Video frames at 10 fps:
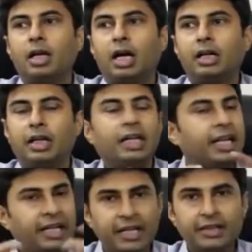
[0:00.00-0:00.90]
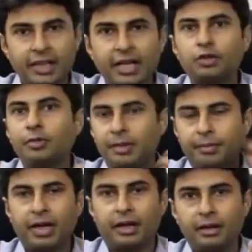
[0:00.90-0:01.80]
And in any case, it has to be
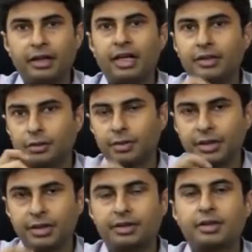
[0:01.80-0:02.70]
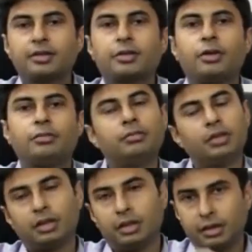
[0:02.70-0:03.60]
repaired, it has to be stitched. So
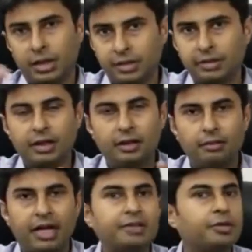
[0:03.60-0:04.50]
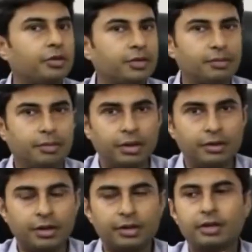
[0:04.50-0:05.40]
that is the management of simple
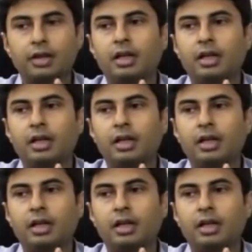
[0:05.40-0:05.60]
injuries.